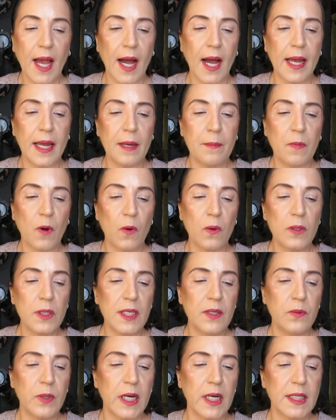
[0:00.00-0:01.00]
I am
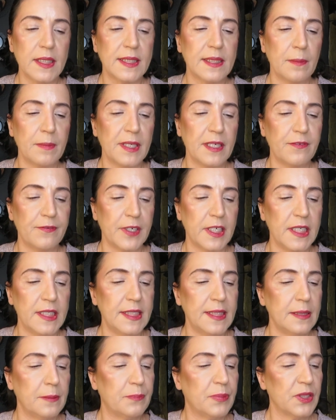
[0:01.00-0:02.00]
only wearing something very
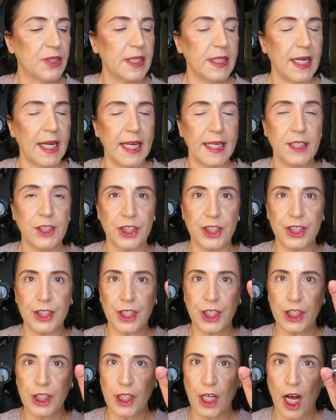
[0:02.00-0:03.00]
simple today, just
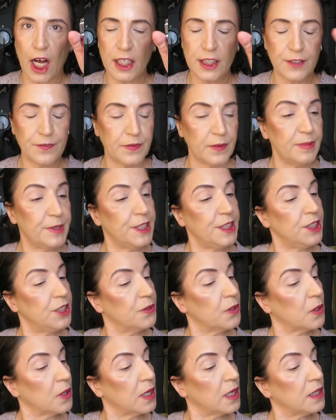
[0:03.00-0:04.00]
a gloss from
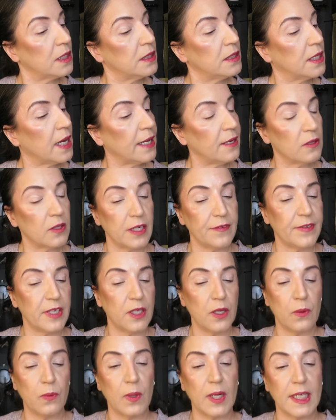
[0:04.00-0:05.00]
Dior. I don't even
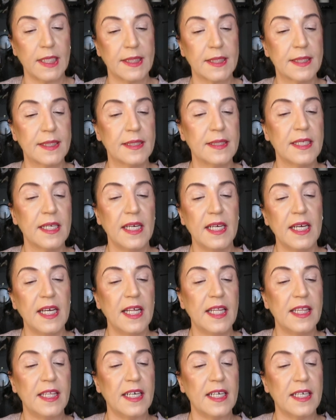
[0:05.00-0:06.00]
know what it's
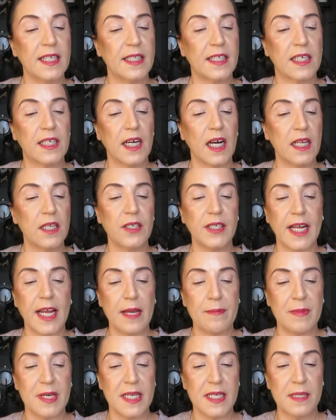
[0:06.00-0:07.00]
the color
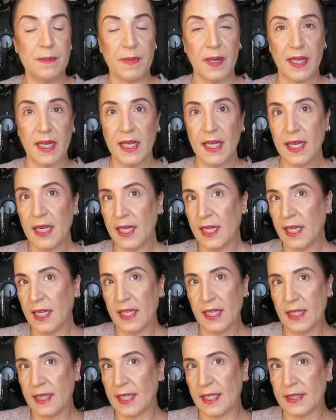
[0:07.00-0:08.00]
name is, but
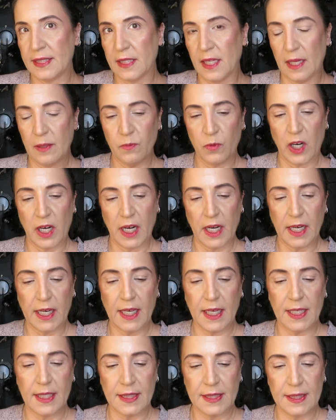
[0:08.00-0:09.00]
that's all I'm wearing
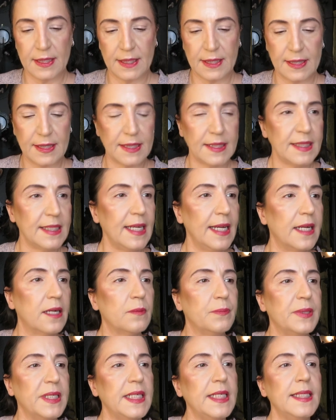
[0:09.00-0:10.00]
because
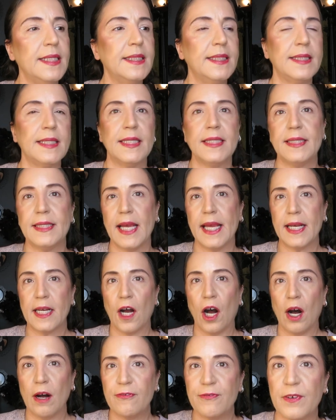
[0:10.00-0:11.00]
it'll be easy to take
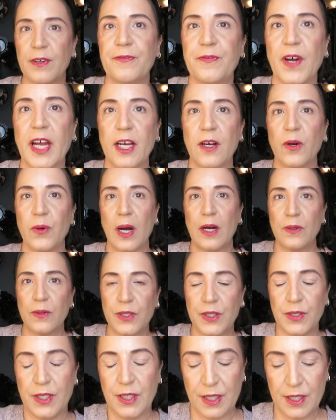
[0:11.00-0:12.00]
off if I go
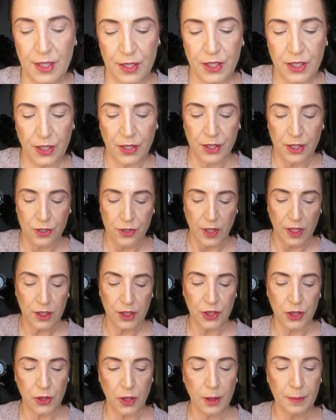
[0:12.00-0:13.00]
out to the
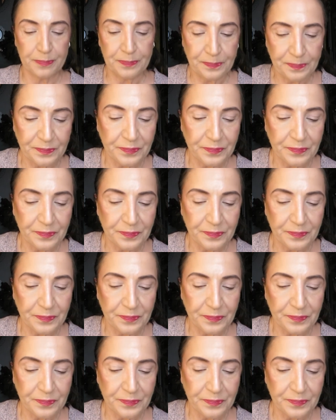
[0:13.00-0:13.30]
drugstore.